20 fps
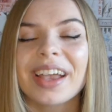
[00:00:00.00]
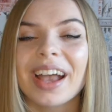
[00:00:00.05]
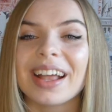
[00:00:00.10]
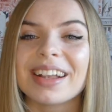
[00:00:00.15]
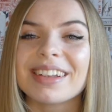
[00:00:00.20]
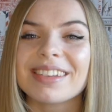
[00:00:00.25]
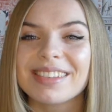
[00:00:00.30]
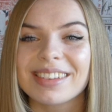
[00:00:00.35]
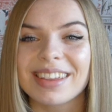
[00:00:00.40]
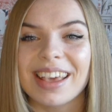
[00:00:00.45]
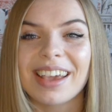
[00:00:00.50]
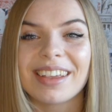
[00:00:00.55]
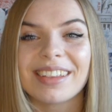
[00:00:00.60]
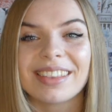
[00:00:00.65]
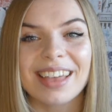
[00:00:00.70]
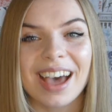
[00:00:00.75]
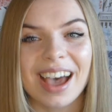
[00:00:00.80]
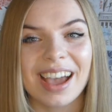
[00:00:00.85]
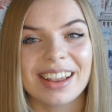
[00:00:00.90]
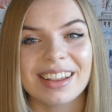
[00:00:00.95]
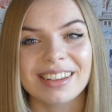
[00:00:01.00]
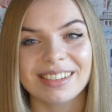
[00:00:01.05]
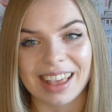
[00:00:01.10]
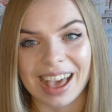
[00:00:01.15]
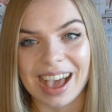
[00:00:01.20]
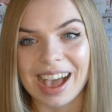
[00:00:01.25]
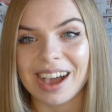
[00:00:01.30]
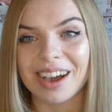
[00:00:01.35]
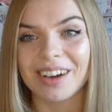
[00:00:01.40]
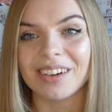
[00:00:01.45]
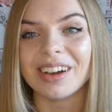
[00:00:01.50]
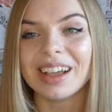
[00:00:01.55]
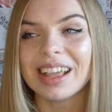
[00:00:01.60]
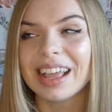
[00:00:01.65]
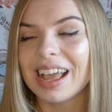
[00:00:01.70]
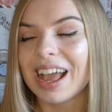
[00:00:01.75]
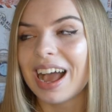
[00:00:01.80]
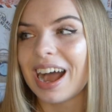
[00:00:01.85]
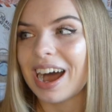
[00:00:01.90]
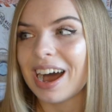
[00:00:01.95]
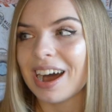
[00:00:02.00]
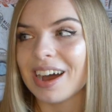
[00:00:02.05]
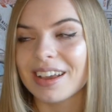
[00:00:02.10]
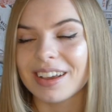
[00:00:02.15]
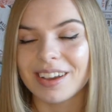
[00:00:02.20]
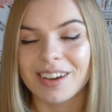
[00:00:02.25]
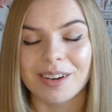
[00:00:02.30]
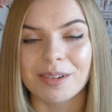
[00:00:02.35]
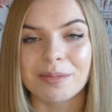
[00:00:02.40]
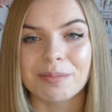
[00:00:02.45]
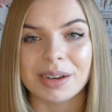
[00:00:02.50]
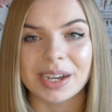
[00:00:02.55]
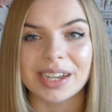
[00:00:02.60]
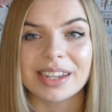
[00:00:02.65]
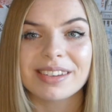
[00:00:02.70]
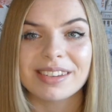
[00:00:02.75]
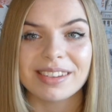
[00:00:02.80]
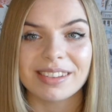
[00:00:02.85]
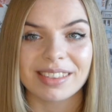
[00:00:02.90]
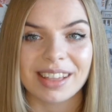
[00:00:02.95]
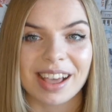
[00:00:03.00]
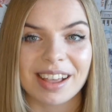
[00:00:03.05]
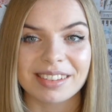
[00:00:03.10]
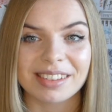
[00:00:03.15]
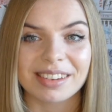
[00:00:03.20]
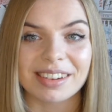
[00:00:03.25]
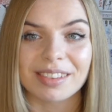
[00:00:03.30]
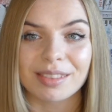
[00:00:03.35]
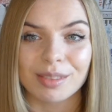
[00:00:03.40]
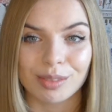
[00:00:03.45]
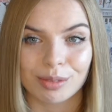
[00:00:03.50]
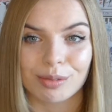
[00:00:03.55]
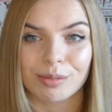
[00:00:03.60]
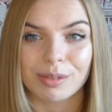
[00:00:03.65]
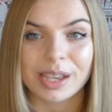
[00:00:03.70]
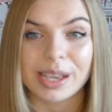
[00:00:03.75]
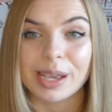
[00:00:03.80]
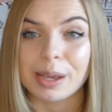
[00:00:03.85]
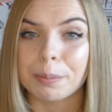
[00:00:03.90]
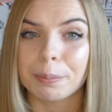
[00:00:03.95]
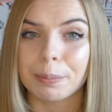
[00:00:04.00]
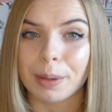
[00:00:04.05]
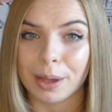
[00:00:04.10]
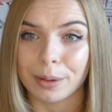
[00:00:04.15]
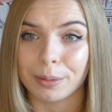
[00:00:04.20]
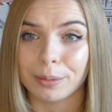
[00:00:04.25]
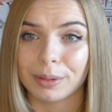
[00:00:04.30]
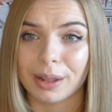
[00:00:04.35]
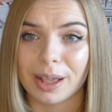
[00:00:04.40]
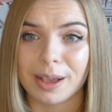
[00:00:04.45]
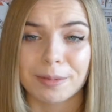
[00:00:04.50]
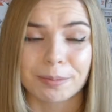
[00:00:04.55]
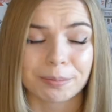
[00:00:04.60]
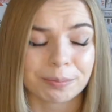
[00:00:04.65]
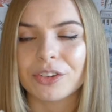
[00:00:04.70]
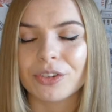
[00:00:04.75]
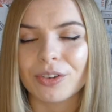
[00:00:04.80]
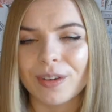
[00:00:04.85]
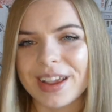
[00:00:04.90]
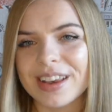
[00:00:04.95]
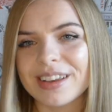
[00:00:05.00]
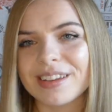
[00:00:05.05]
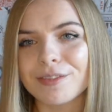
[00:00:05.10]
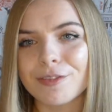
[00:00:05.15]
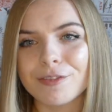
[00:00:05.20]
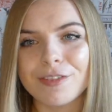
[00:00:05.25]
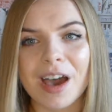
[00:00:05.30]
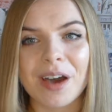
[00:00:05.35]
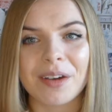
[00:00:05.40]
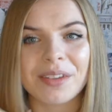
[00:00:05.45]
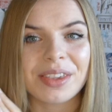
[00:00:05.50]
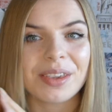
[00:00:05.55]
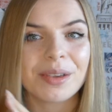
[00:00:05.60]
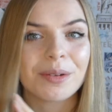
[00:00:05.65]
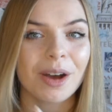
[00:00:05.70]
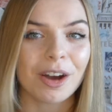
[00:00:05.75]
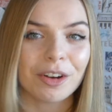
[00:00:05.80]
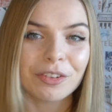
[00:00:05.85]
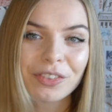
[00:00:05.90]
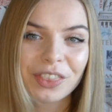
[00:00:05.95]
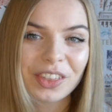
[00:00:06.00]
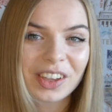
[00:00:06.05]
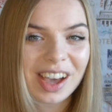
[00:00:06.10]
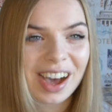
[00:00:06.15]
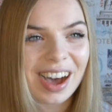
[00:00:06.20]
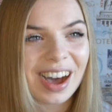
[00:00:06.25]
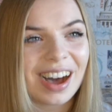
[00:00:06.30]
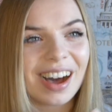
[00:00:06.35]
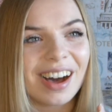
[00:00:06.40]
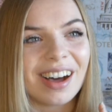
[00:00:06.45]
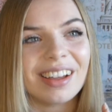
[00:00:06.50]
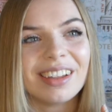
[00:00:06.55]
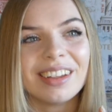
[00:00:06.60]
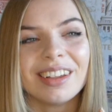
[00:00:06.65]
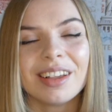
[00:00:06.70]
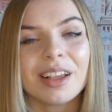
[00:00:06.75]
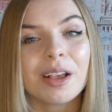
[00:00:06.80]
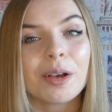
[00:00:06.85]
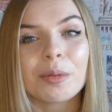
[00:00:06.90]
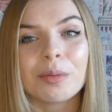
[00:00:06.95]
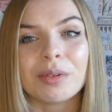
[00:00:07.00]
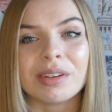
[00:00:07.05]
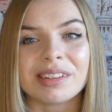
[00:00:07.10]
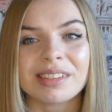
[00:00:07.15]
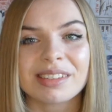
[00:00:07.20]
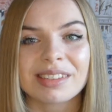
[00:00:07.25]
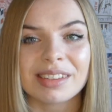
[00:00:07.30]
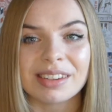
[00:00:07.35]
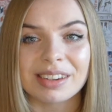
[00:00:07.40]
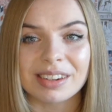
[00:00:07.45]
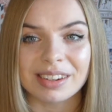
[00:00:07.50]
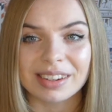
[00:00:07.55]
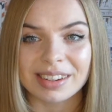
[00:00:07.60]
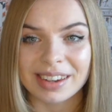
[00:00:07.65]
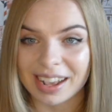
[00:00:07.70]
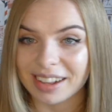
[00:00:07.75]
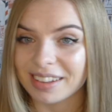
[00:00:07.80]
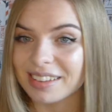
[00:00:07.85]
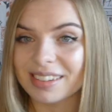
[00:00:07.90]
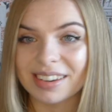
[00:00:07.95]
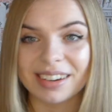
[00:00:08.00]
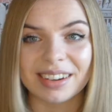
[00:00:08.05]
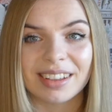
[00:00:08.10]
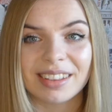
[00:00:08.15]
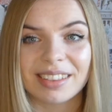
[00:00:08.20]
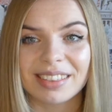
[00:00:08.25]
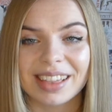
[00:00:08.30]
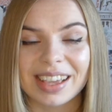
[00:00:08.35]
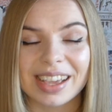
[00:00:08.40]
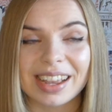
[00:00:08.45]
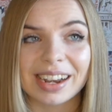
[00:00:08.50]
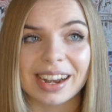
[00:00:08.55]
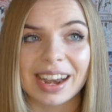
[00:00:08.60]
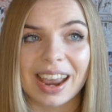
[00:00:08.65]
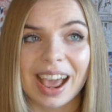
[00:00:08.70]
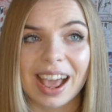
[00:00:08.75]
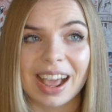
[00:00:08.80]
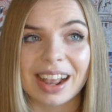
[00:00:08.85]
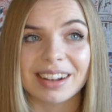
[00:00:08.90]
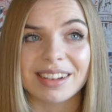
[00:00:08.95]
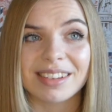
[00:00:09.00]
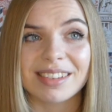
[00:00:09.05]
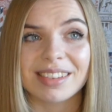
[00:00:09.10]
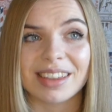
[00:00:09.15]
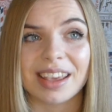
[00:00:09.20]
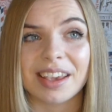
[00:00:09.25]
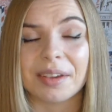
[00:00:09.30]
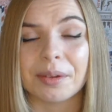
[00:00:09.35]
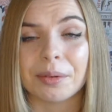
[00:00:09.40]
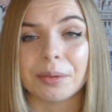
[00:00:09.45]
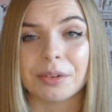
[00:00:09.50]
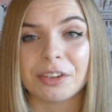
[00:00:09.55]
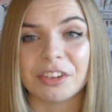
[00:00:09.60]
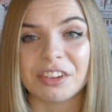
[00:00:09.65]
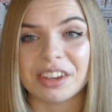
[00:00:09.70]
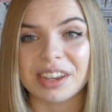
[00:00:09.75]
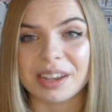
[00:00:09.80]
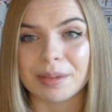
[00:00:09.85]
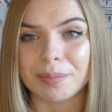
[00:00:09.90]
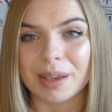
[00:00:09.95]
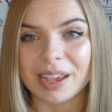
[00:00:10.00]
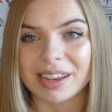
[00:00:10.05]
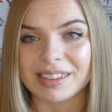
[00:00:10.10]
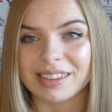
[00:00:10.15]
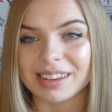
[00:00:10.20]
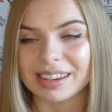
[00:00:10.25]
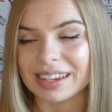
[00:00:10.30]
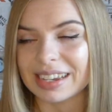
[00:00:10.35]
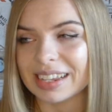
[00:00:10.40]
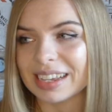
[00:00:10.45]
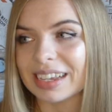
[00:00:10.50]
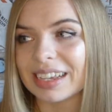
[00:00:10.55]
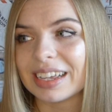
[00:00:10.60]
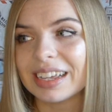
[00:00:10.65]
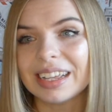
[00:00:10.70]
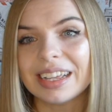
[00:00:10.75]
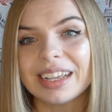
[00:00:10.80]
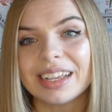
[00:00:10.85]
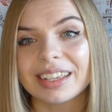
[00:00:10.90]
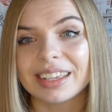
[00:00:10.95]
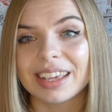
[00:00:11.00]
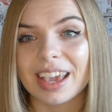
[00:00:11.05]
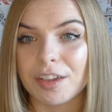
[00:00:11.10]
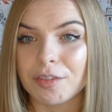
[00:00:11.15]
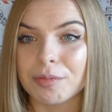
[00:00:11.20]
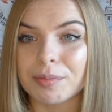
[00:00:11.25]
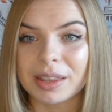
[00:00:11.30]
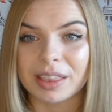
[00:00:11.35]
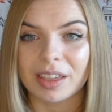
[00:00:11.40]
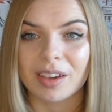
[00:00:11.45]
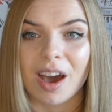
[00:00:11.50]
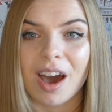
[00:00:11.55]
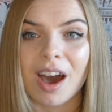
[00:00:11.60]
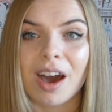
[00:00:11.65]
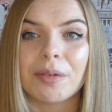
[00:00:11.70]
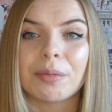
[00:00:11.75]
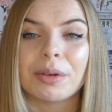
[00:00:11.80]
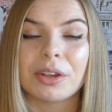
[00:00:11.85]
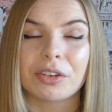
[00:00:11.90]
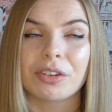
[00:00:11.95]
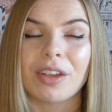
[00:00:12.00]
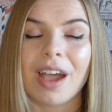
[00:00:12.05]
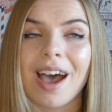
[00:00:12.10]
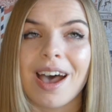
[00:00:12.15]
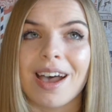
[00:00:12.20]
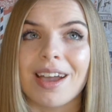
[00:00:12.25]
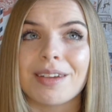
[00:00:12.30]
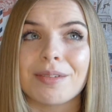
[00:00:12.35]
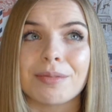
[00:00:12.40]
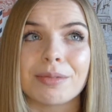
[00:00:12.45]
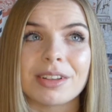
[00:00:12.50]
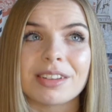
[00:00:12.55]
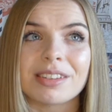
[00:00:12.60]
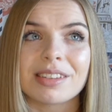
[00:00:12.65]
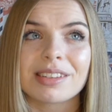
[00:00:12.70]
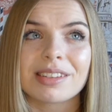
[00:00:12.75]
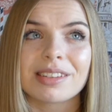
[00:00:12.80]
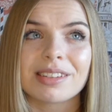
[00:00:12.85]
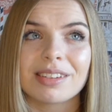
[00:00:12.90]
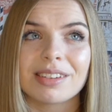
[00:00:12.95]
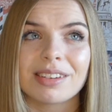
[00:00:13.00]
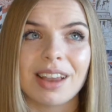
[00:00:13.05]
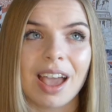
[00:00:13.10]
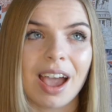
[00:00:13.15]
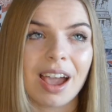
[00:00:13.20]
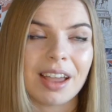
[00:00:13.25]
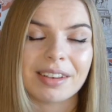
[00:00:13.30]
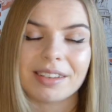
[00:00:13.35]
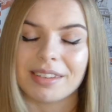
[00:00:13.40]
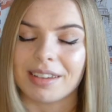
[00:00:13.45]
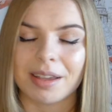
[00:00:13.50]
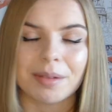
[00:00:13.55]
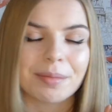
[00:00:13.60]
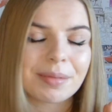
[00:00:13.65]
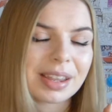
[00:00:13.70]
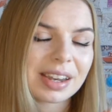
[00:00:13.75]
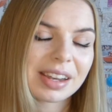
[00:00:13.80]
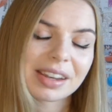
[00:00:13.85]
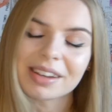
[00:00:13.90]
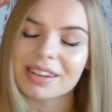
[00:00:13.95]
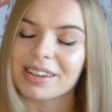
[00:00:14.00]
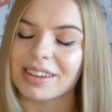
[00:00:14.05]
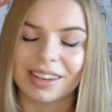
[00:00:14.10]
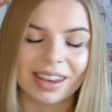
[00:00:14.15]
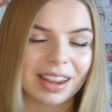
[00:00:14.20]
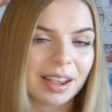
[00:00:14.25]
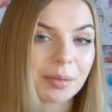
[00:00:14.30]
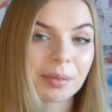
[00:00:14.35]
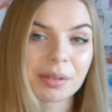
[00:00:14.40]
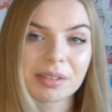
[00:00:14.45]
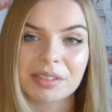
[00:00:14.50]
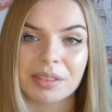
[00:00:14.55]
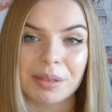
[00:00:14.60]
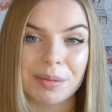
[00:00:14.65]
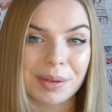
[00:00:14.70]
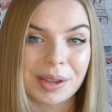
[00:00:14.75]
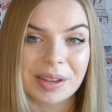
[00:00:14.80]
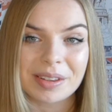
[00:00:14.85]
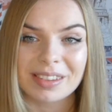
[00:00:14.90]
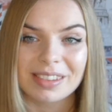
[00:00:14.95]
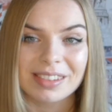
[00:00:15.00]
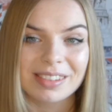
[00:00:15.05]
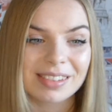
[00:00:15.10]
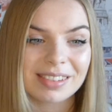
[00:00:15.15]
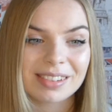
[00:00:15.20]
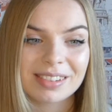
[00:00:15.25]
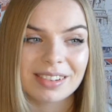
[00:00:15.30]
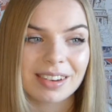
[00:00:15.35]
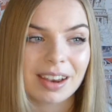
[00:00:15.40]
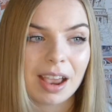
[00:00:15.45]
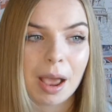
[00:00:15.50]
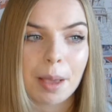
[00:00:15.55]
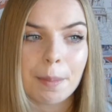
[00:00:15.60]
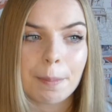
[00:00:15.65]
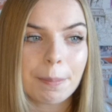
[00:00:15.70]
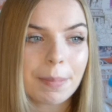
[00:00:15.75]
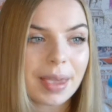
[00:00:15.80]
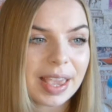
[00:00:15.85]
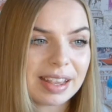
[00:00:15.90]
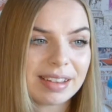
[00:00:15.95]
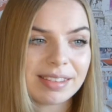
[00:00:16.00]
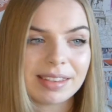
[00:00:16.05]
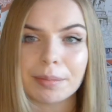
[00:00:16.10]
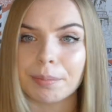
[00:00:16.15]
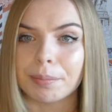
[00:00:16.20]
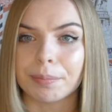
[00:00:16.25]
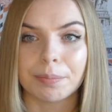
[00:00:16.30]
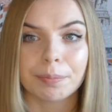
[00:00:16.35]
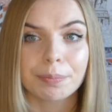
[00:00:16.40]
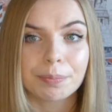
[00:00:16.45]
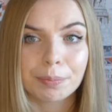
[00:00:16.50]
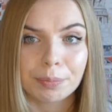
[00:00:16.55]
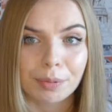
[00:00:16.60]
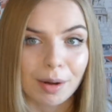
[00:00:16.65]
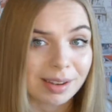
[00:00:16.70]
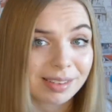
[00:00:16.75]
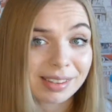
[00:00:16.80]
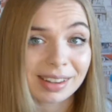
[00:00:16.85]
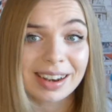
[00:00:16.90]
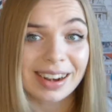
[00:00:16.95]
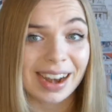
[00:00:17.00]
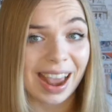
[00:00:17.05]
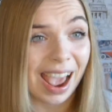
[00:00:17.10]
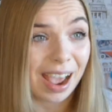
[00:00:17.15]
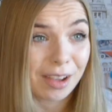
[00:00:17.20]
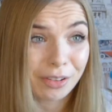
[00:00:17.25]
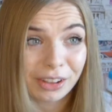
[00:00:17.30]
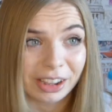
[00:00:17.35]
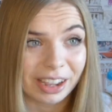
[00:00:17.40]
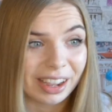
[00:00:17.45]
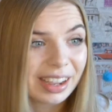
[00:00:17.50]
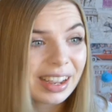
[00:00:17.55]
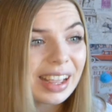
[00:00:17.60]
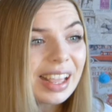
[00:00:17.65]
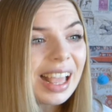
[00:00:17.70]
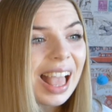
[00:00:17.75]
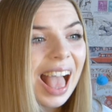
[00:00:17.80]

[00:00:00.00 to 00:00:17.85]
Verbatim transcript: And so that is how I got my two thousand three Polo. The trade-in value of the car was next to nothing, and so she basically gave me the car, which I was, I, I mean, it was the most amazing present ever.